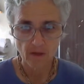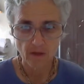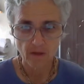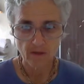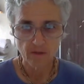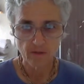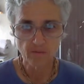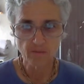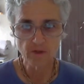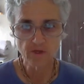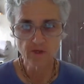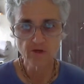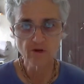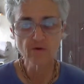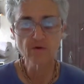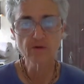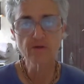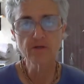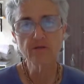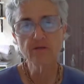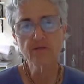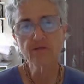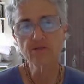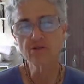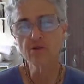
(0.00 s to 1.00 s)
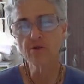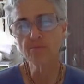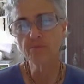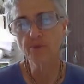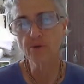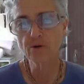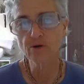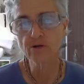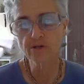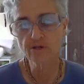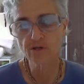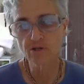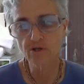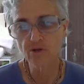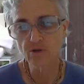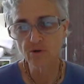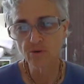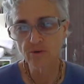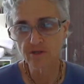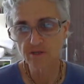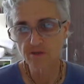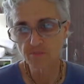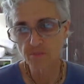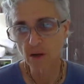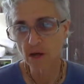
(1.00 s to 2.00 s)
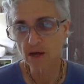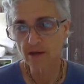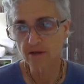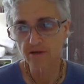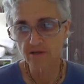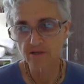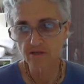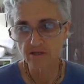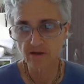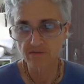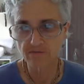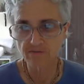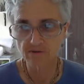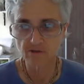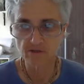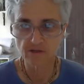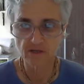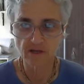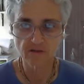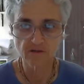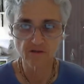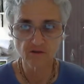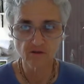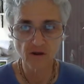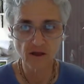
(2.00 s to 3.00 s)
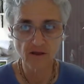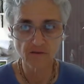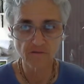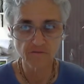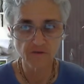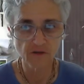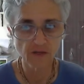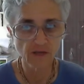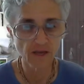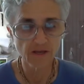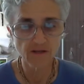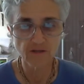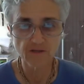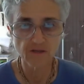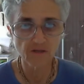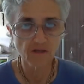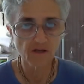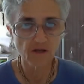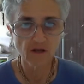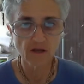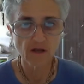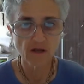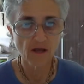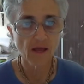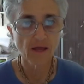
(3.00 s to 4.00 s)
The materialistic person who aspires after sense gratification